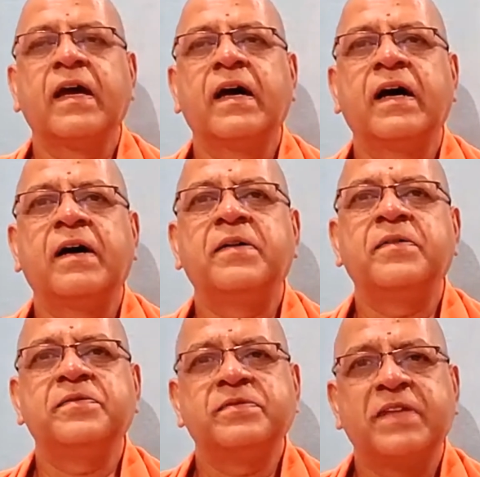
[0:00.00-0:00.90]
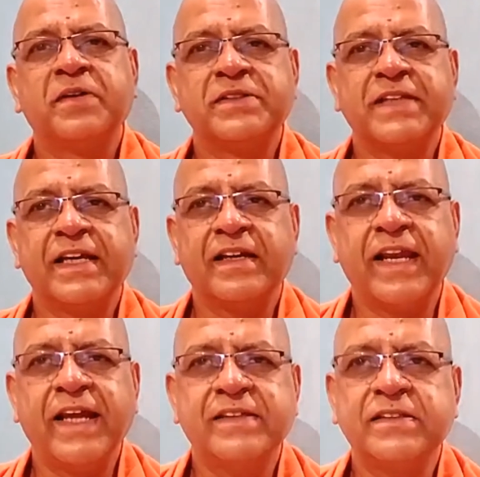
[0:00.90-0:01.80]
there was a
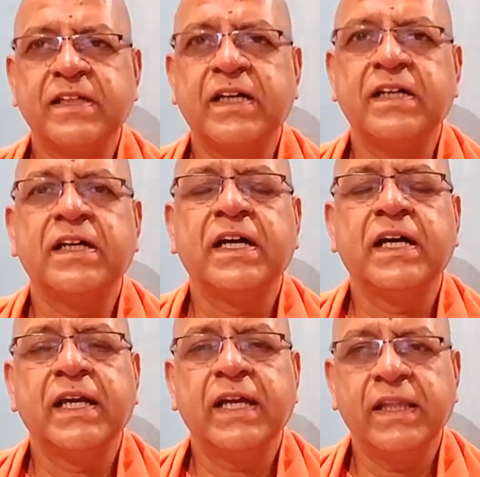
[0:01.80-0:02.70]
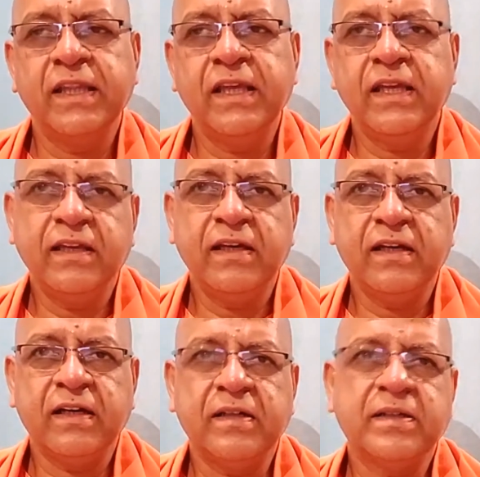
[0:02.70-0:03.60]
great Hindi
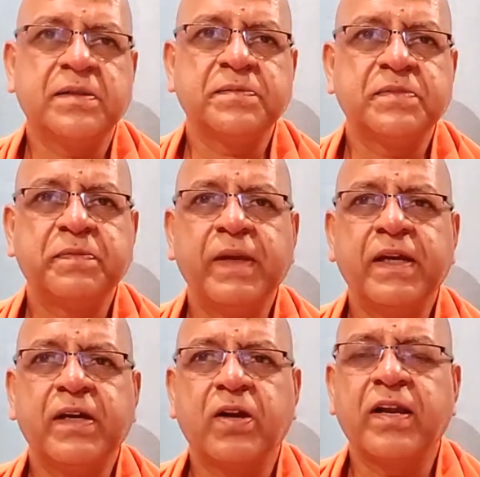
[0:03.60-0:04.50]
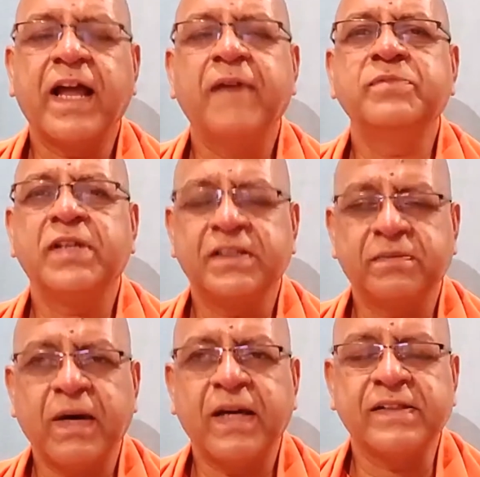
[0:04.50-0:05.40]
speaker on
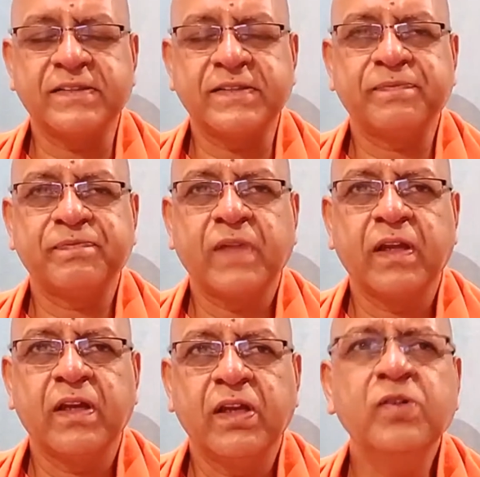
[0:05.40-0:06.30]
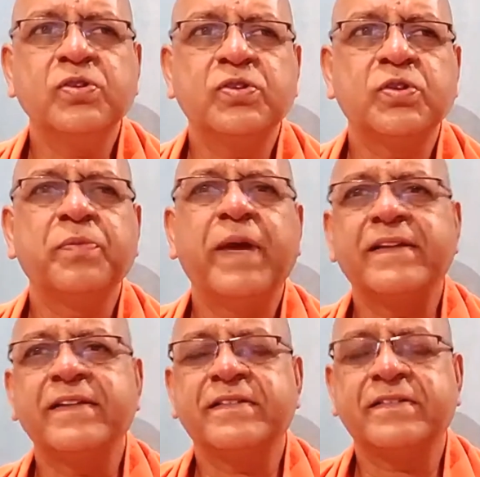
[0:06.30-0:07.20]
Ramcharitmanas. He used to make
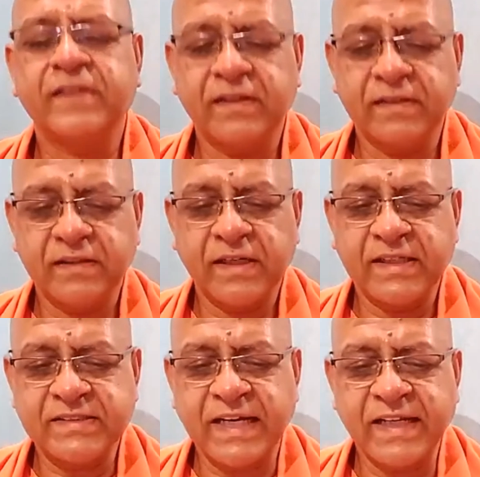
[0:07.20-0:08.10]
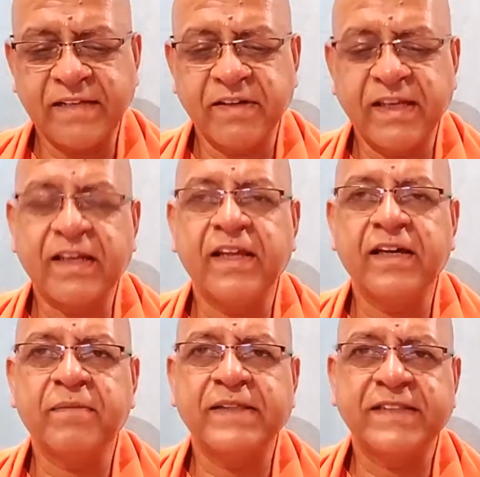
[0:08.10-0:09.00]
this understanding very
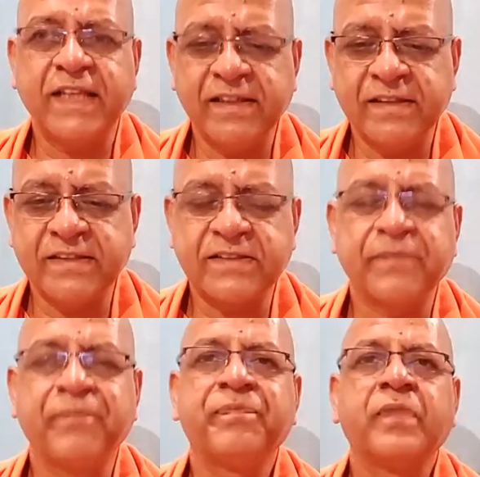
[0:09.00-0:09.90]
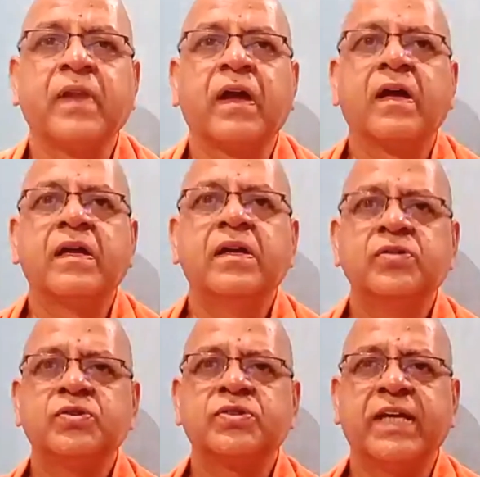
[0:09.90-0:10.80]
clear by saying this. He
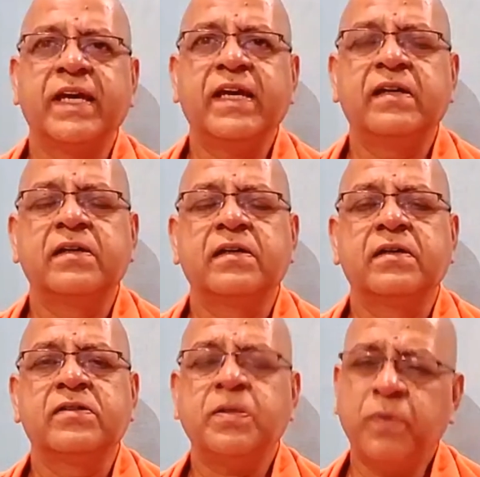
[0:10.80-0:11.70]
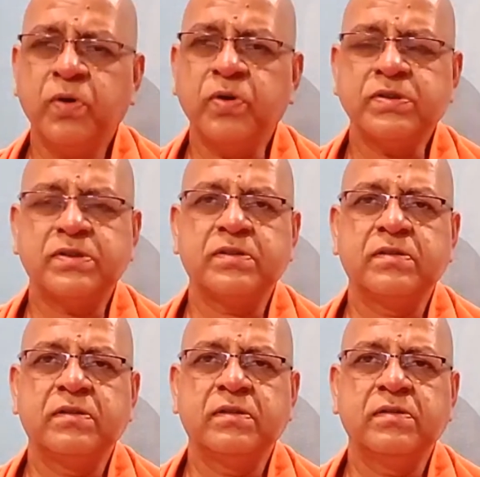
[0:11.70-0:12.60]
used to say, suppose
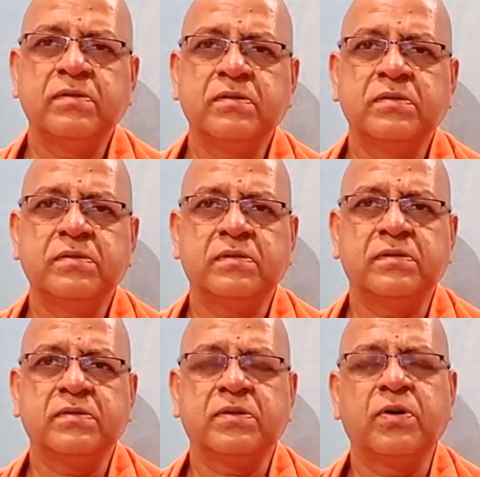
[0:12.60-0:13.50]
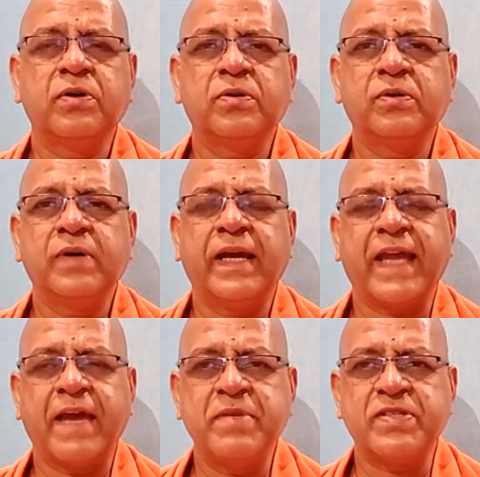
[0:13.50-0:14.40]
you go to a
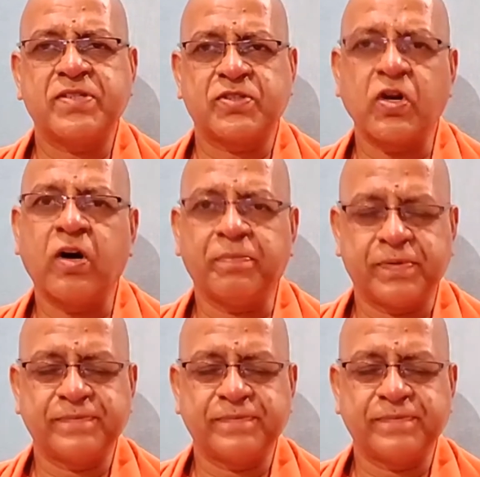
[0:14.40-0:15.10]
chemist shop,